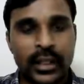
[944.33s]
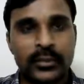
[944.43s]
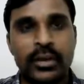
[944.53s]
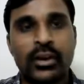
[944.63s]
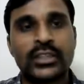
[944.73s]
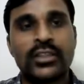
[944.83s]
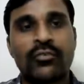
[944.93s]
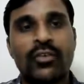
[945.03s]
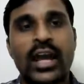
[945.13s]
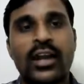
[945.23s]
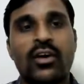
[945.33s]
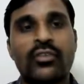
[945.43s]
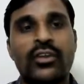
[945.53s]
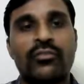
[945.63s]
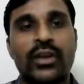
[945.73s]
Because of lack of
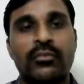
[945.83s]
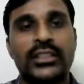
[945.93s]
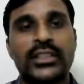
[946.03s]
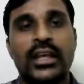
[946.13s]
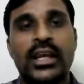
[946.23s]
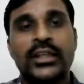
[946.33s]
information.